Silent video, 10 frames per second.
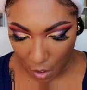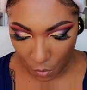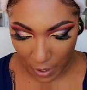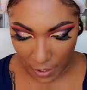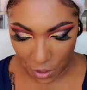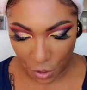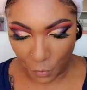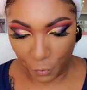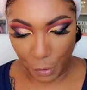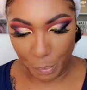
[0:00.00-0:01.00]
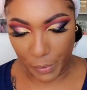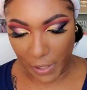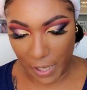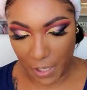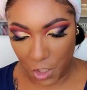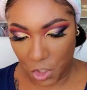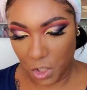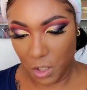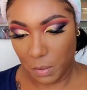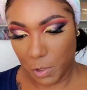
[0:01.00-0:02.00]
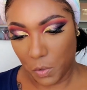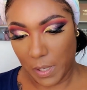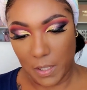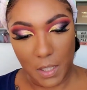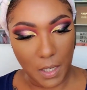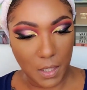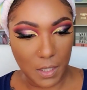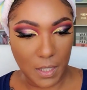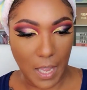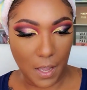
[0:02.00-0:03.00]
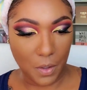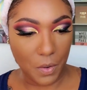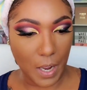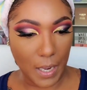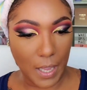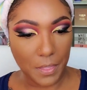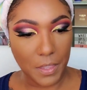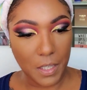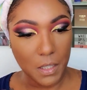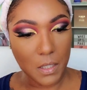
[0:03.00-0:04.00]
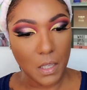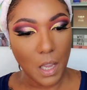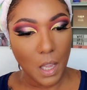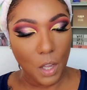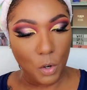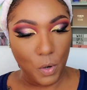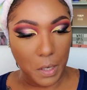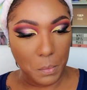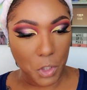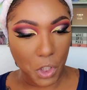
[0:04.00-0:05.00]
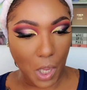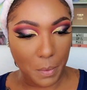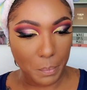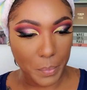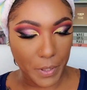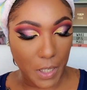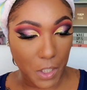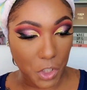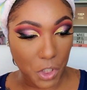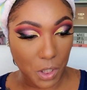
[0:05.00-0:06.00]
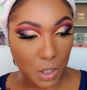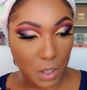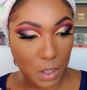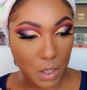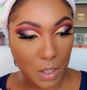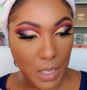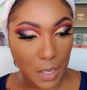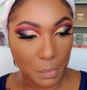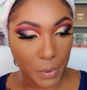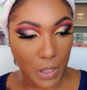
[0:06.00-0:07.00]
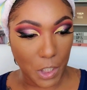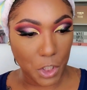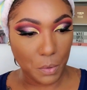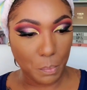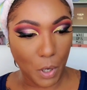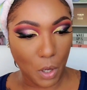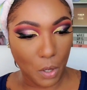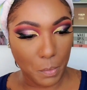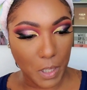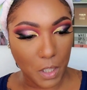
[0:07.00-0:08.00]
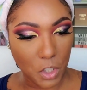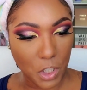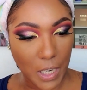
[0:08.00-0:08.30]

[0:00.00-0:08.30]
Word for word: Okay, so for blush, let me go ahead and take this out. I got this Crème Shop Blush, and this is a blush balm in the